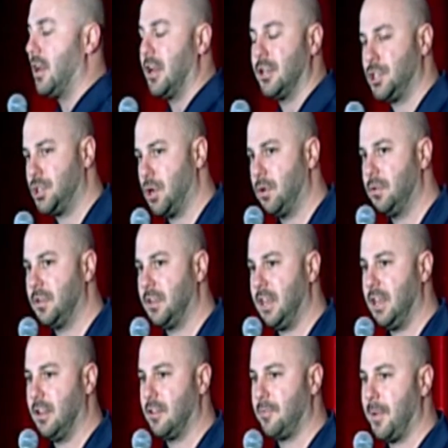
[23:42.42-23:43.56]
shown to the
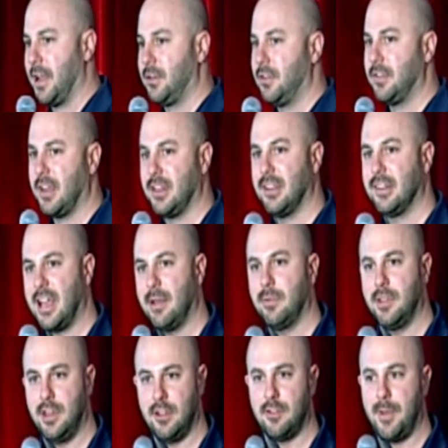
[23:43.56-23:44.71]
inspectors at the time of
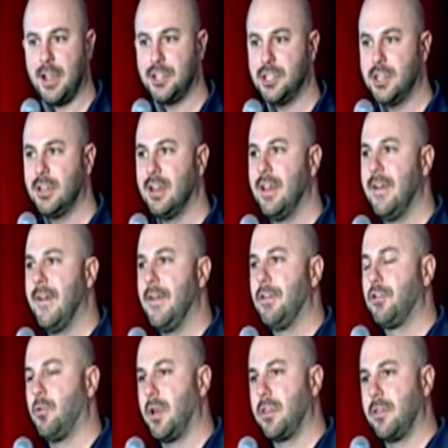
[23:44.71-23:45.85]
the inspection.
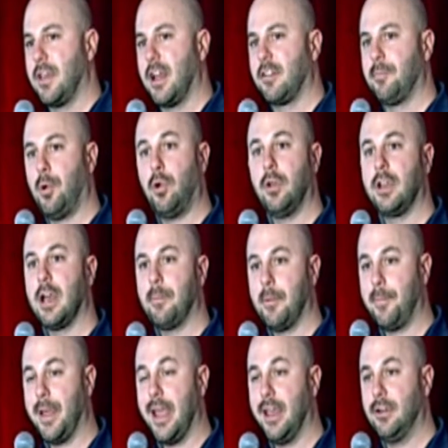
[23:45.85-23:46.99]
So whether that's pulling up a
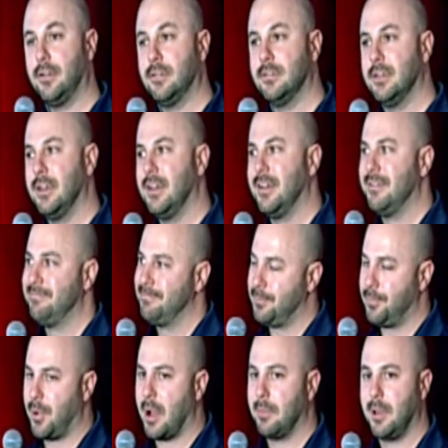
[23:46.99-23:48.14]
panel,
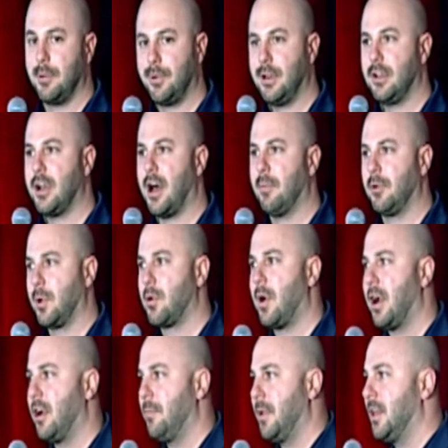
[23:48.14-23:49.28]
probably a pretty common
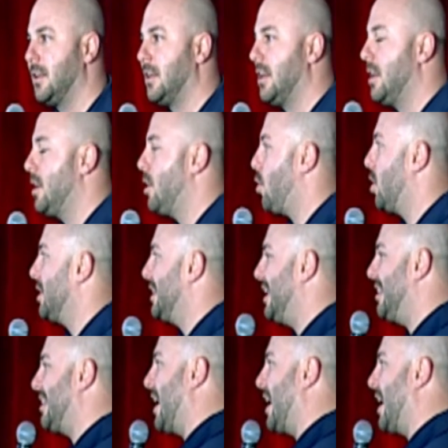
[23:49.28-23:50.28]
requirement, or at least